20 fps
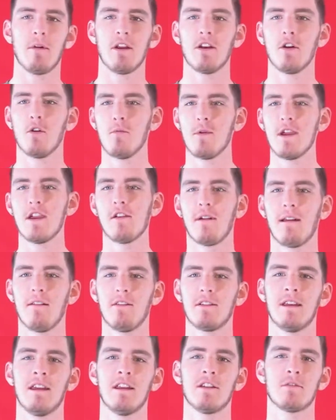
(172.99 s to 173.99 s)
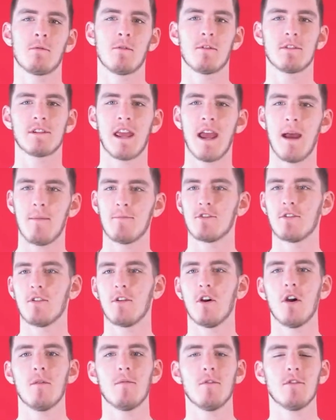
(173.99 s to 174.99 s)
I know we gravitate towards Capture the
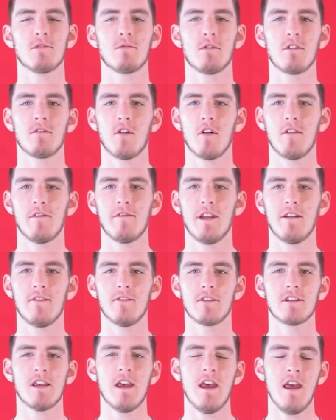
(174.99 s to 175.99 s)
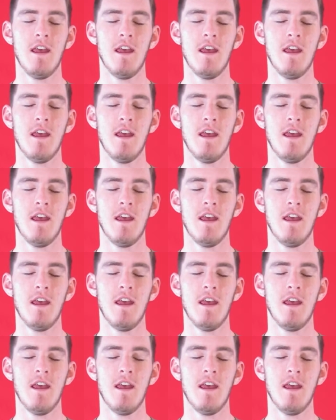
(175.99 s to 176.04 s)
Hobo. It's one of our favorites,